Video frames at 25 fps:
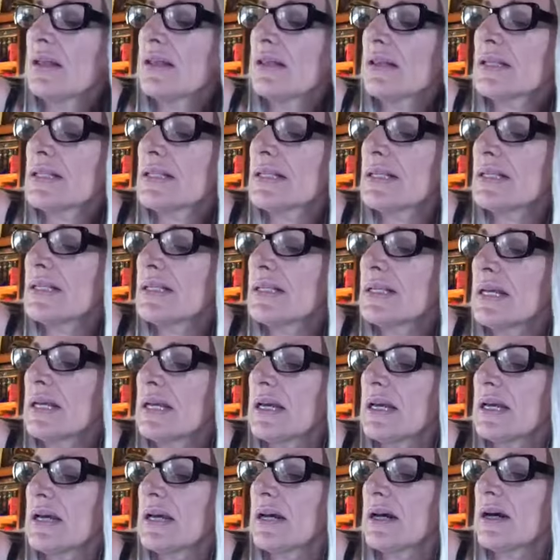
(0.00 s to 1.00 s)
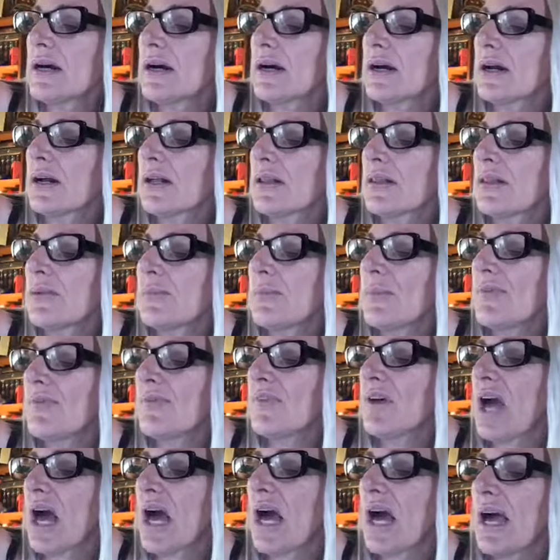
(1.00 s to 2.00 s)
Let's see here. Then
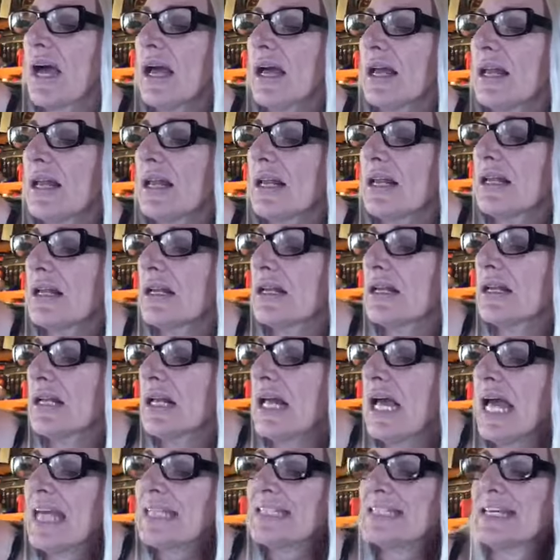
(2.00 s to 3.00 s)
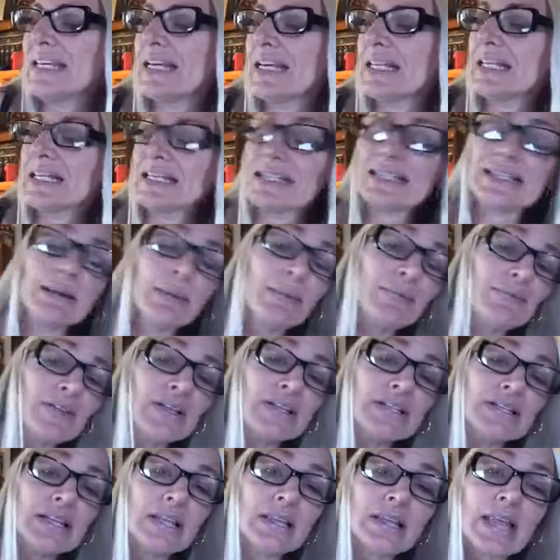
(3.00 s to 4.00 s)
we've got... See, and then some of
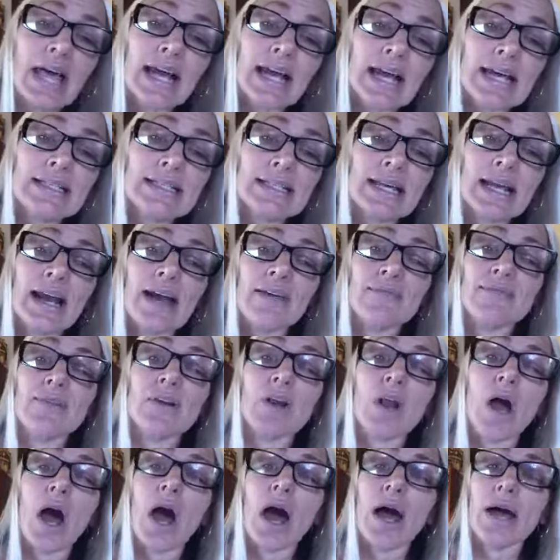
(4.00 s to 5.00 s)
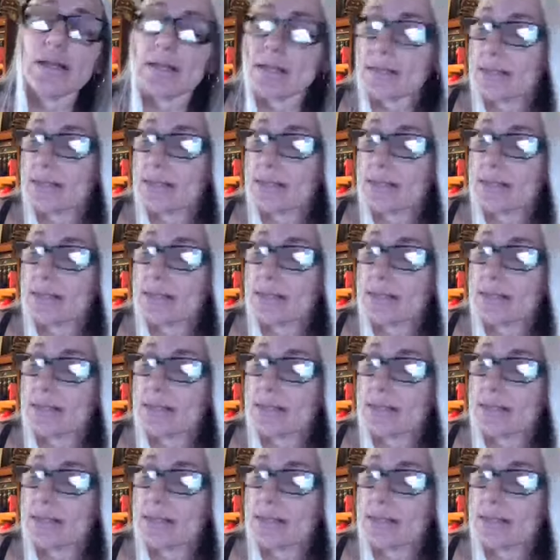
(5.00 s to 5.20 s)
these, like I said, I've not